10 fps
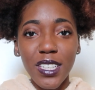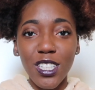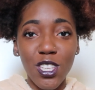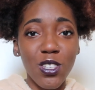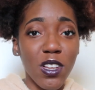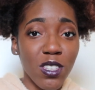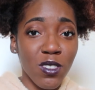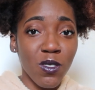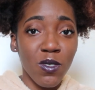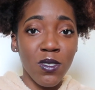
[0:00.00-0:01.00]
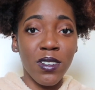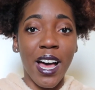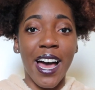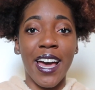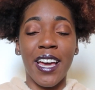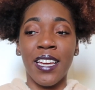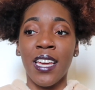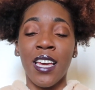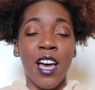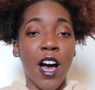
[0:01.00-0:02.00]
to tour the school. I
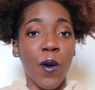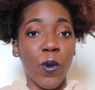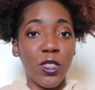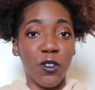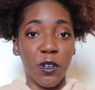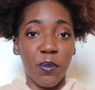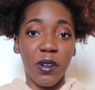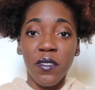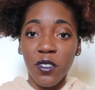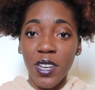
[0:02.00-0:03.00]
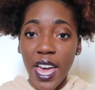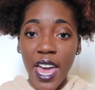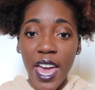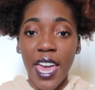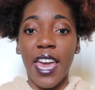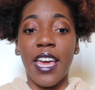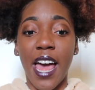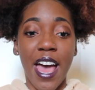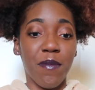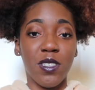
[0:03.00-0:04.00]
went through the preview day and
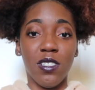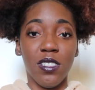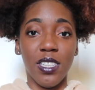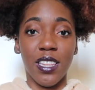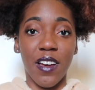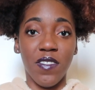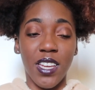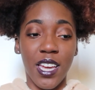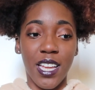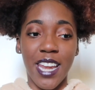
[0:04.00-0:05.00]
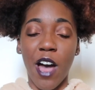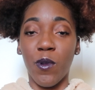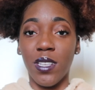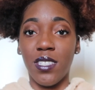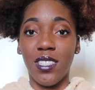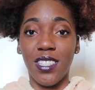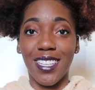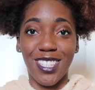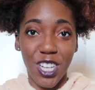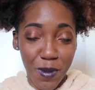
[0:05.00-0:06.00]
I absolutely loved it, and that was the
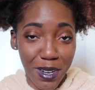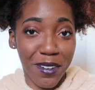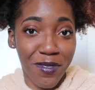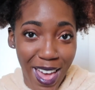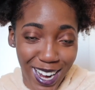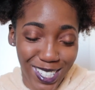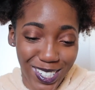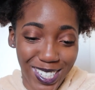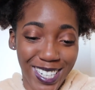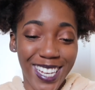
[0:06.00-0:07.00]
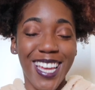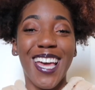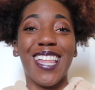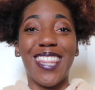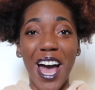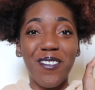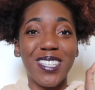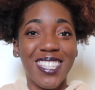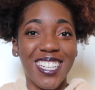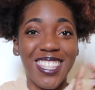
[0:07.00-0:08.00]
determining factor. That
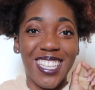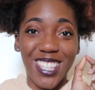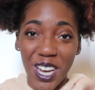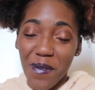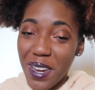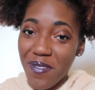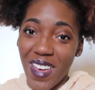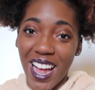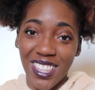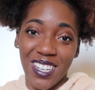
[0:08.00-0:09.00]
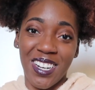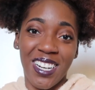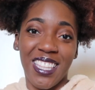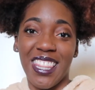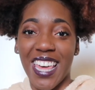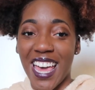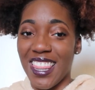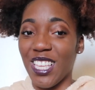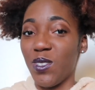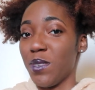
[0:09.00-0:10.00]
was the determining factor that
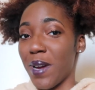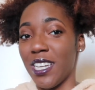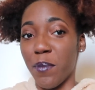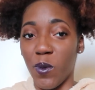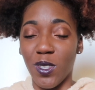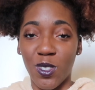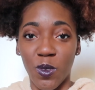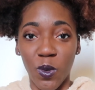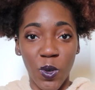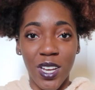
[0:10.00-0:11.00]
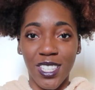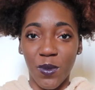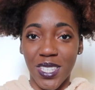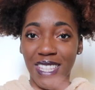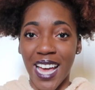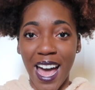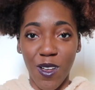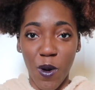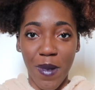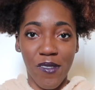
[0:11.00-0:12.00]
this was my #1 school, because it was not
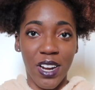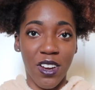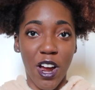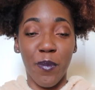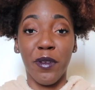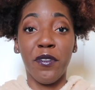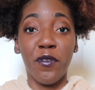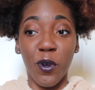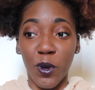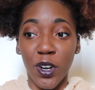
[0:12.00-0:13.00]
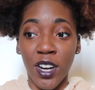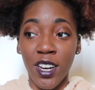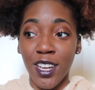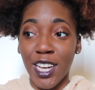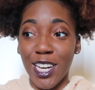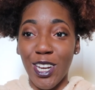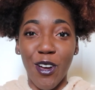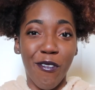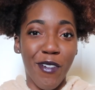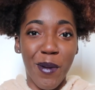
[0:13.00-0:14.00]
on my radar before
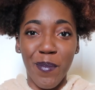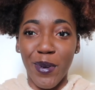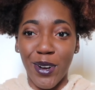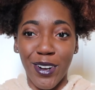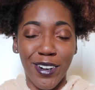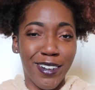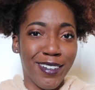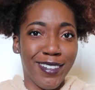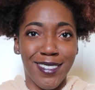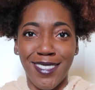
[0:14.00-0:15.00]
November,